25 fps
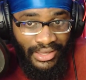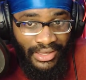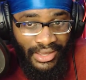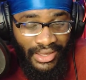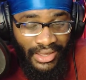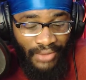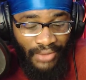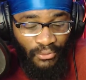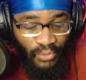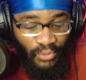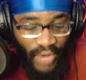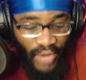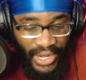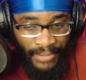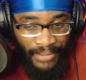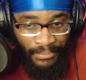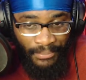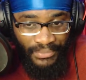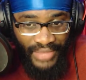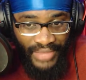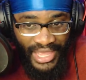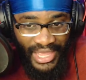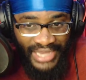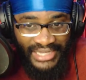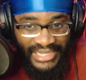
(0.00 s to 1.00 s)
right?
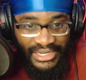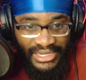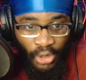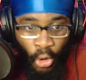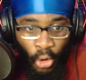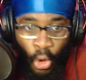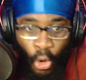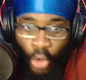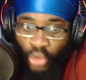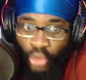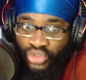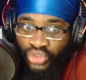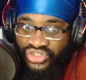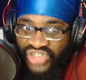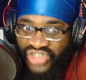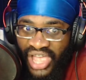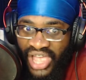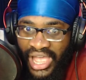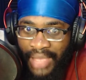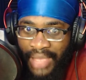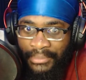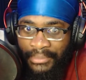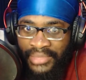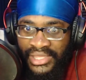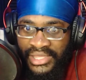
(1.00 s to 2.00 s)
And the whole
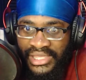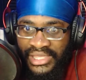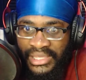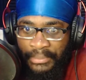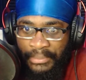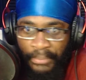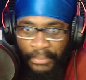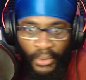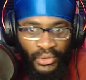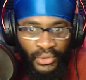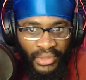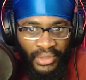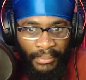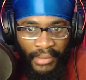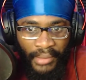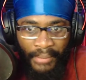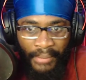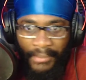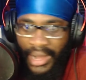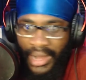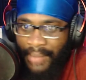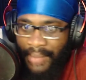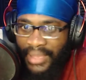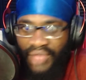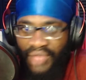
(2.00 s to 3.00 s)
time he pulled up on
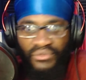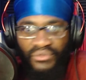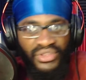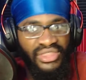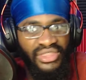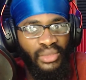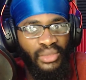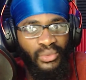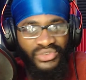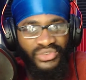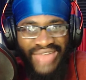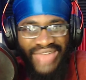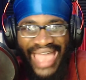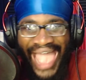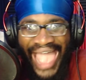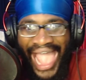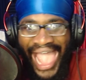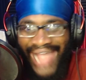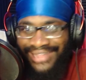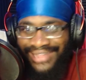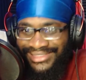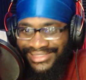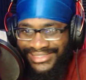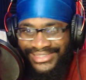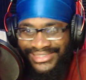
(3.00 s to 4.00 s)
Mob, everything was an
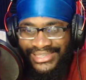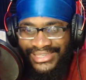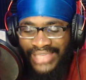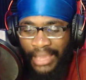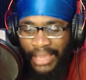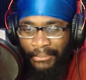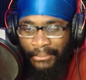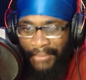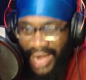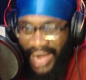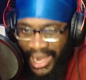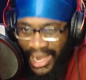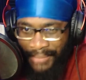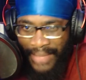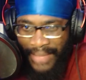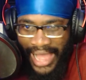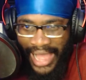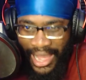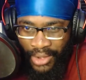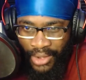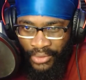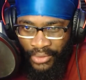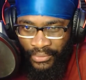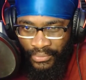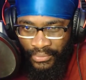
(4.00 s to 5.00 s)
act to get Mob
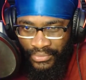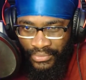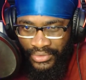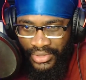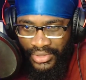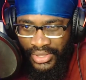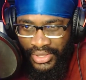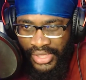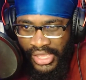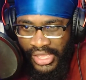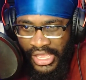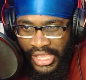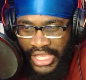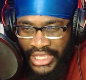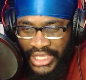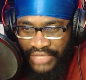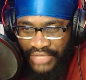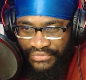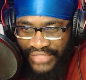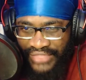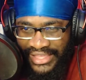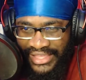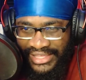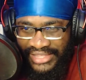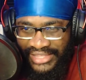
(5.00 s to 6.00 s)
out. If
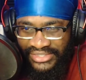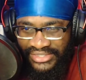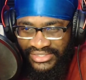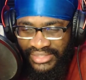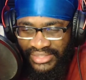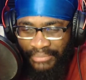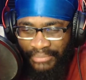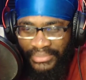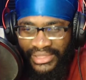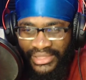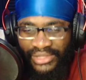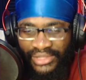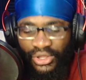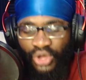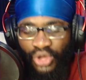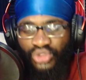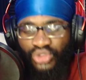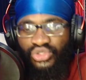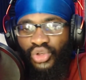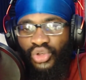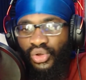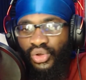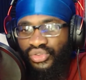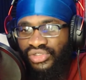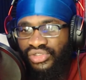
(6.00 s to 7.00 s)
they, it's something along
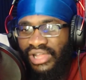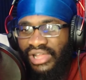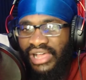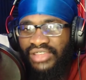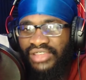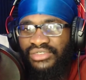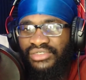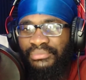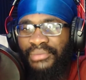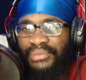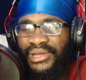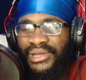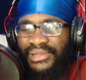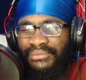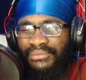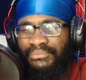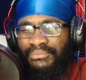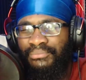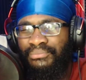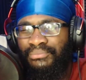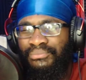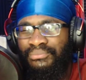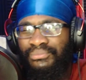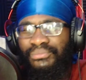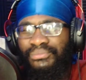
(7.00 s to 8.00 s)
those lines, but
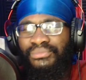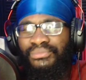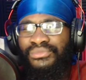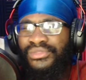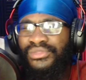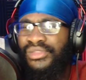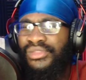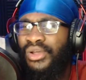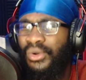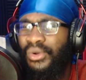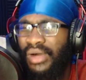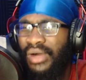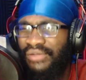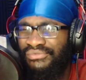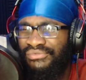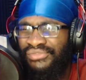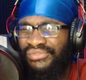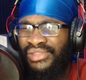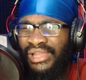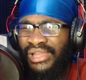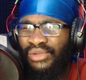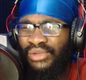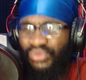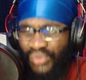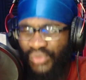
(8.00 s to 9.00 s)
no, I feel
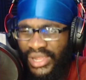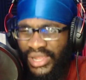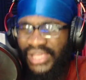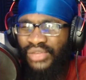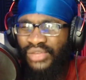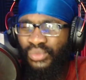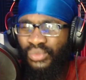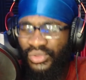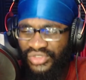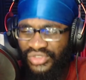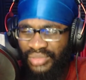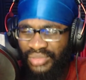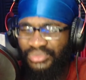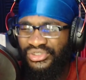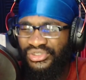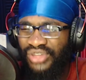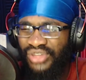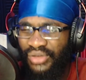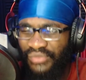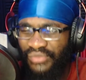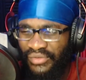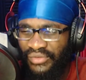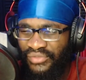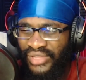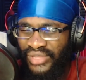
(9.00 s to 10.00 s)
like Reigen was
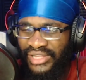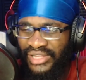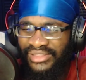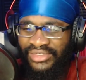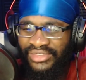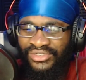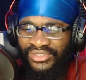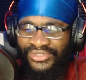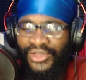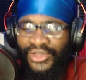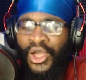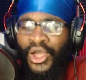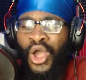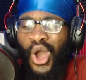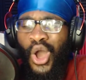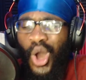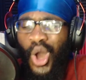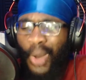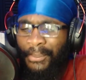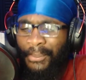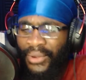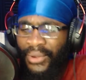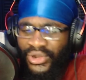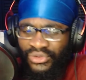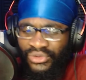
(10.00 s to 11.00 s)
himself. I feel like this is all
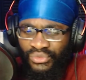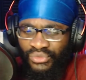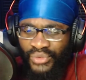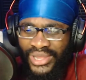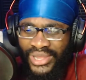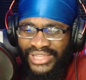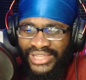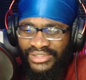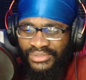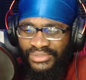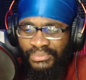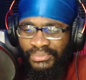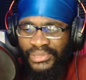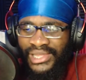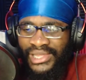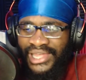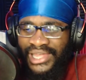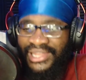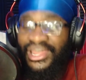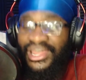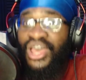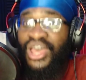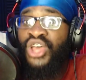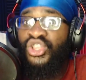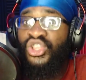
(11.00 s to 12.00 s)
part of Reigen's
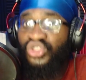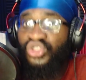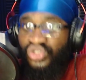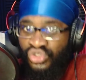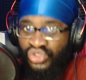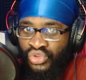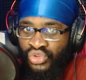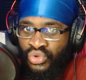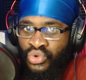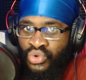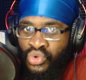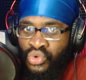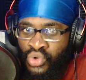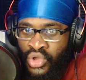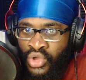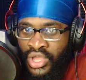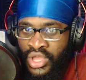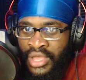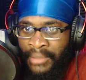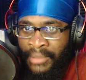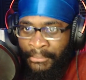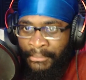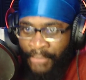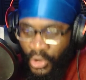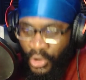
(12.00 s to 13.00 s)
plan to
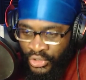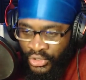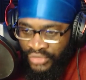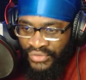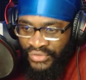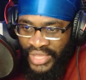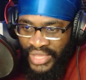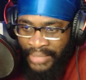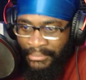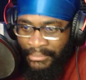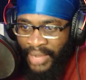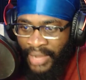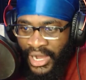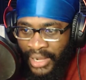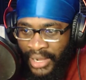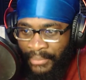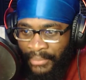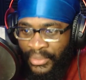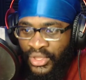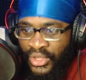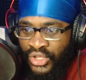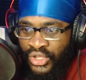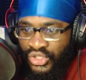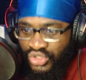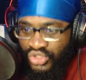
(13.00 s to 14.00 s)
motivate Mob
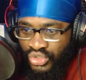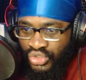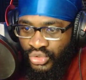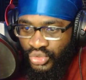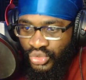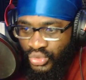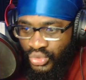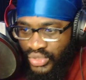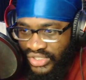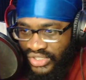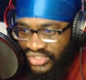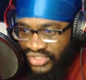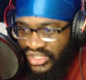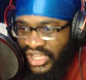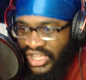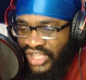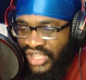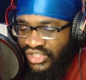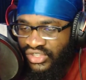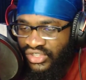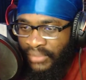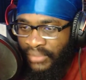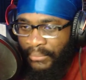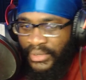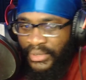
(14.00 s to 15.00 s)
to do this,
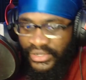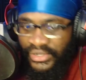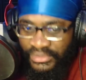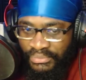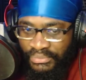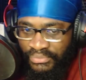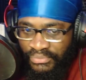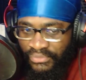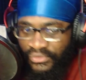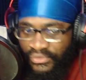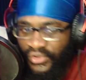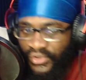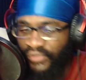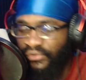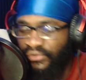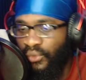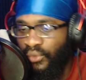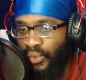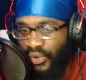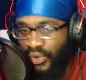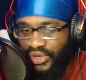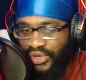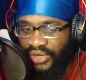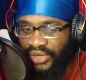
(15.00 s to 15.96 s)
to put his foot forward and